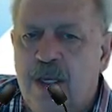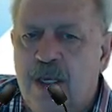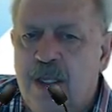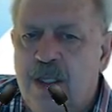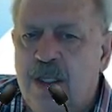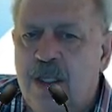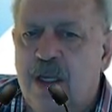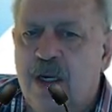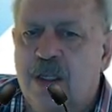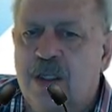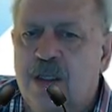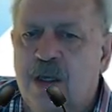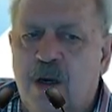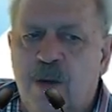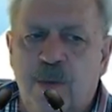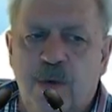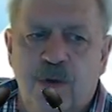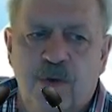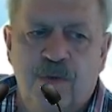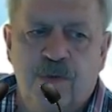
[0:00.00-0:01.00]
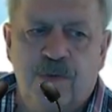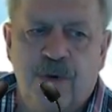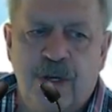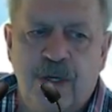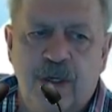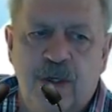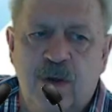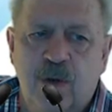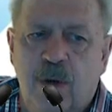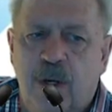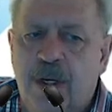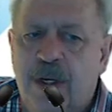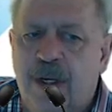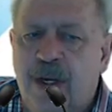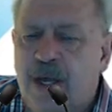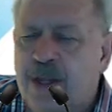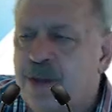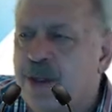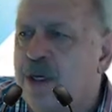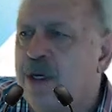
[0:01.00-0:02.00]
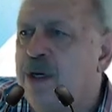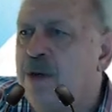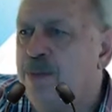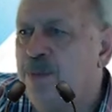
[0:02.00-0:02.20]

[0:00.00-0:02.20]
in their retirement fund to another